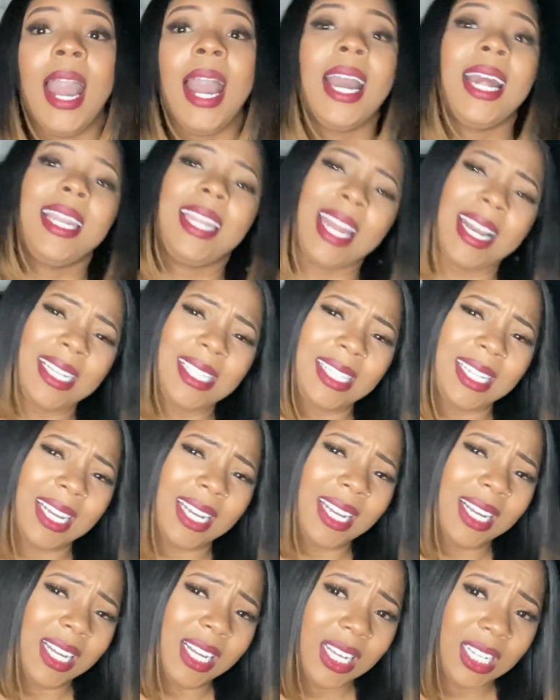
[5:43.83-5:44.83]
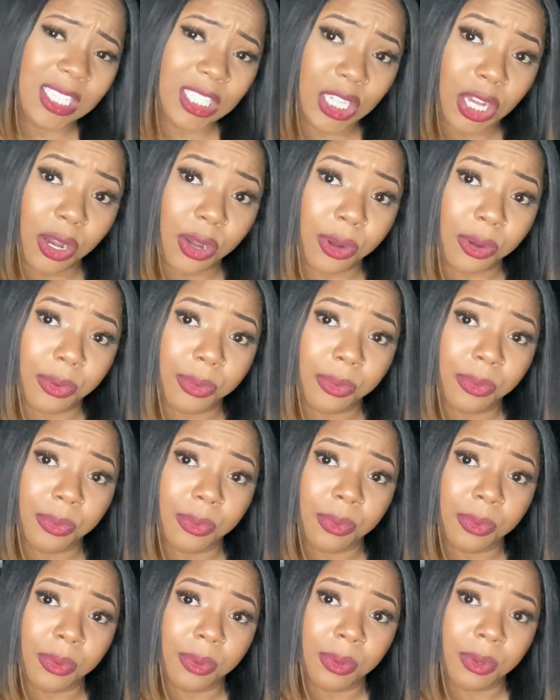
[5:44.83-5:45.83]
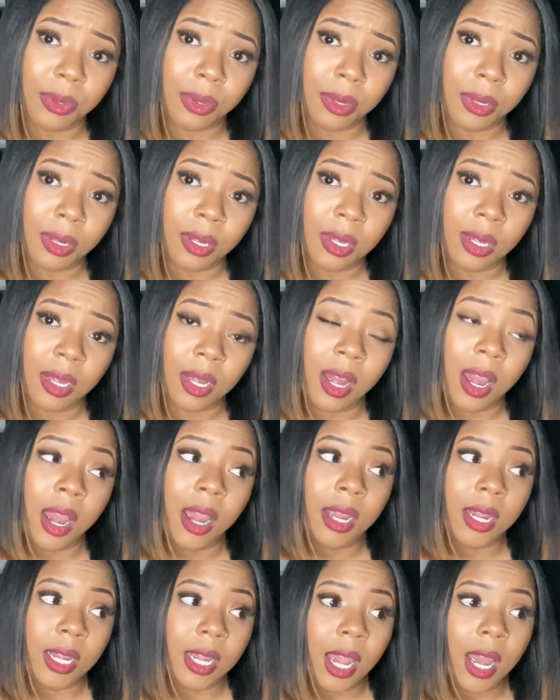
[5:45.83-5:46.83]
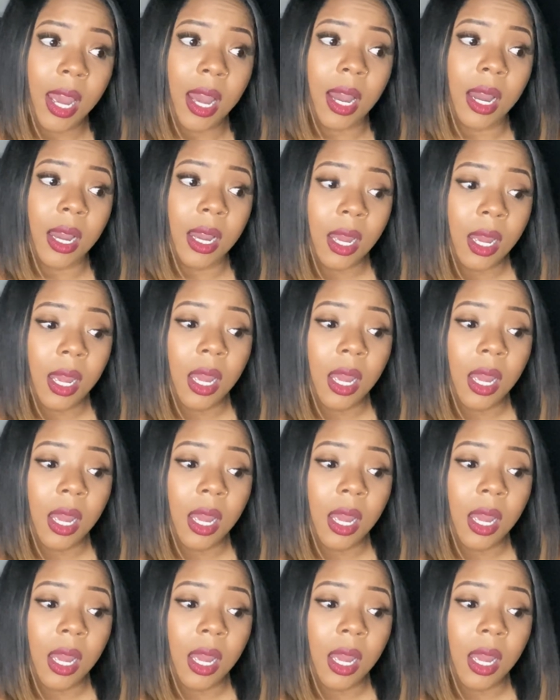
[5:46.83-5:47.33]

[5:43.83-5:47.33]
next thing. So, yeah.